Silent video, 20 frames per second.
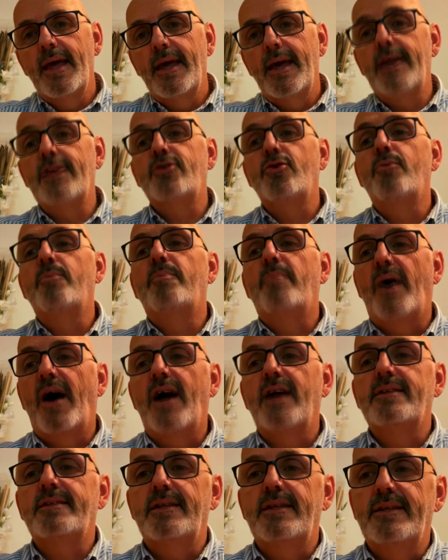He took
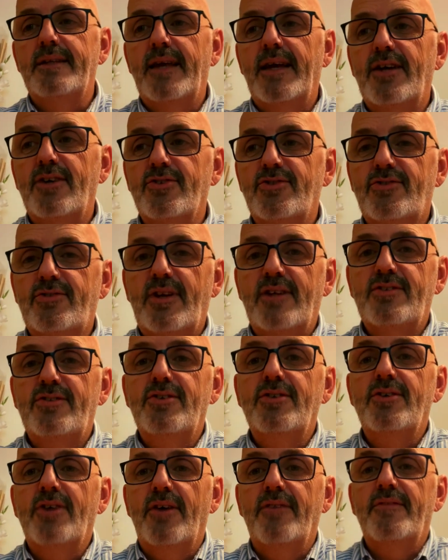part in the
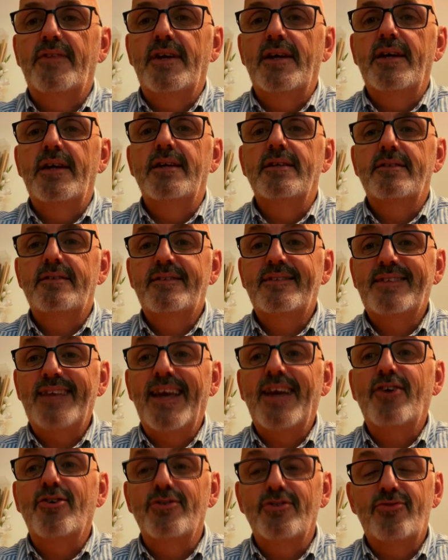construction of the
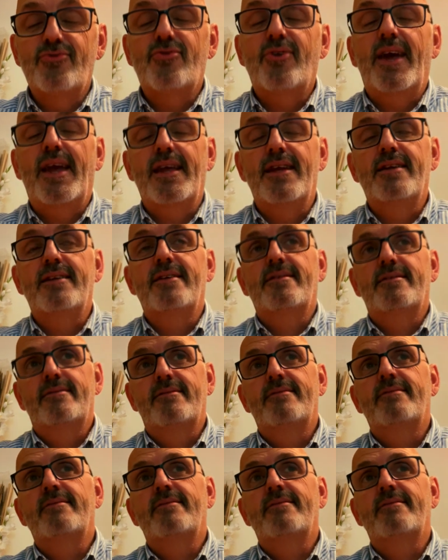second train